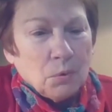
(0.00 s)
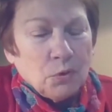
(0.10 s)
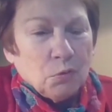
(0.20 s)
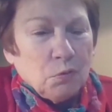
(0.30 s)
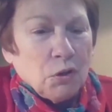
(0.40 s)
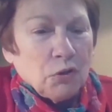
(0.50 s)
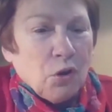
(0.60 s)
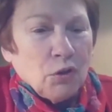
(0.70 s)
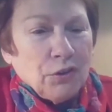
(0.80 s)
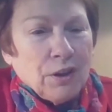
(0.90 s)
was your first
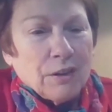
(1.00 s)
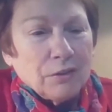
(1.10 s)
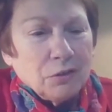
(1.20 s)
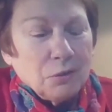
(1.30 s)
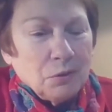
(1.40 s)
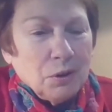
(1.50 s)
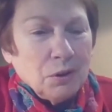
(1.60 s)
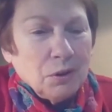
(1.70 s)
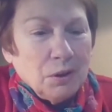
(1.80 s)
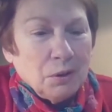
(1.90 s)
contact
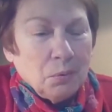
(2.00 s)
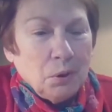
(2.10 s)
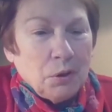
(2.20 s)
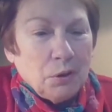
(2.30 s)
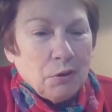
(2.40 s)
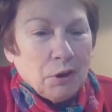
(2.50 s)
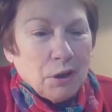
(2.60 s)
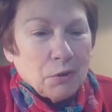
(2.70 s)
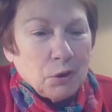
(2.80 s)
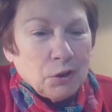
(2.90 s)
with the
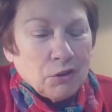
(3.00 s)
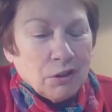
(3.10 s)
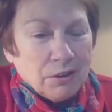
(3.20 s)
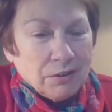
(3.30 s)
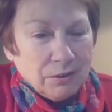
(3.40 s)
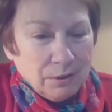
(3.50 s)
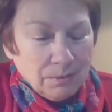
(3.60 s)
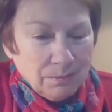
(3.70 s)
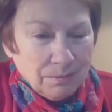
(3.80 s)
Thyroid Trust?